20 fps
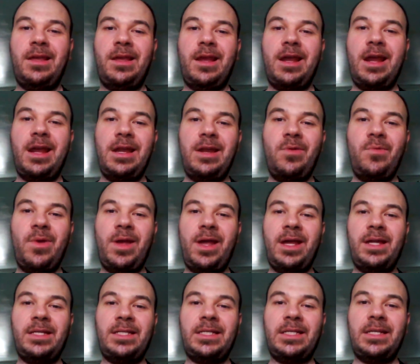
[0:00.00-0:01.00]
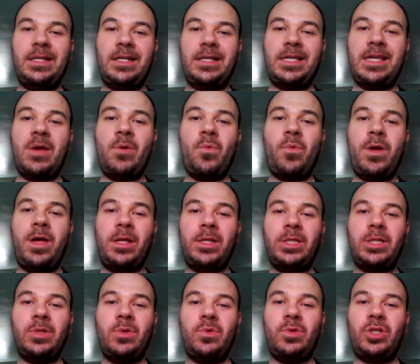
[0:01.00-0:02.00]
Anyways, get well
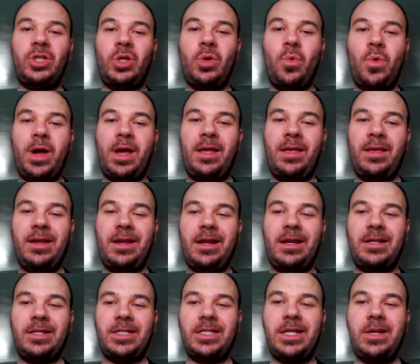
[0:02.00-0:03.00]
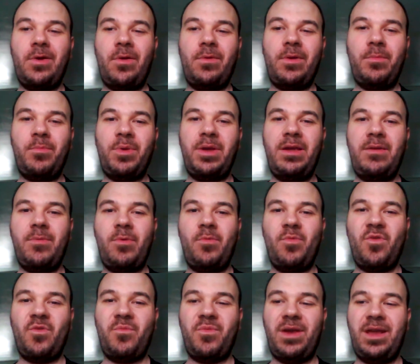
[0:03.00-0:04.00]
soon, Tua, and I'll see you all when I bring even
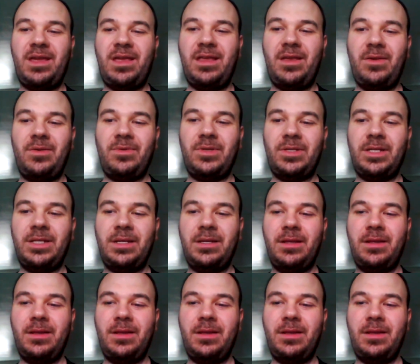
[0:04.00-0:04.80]
more breaking news.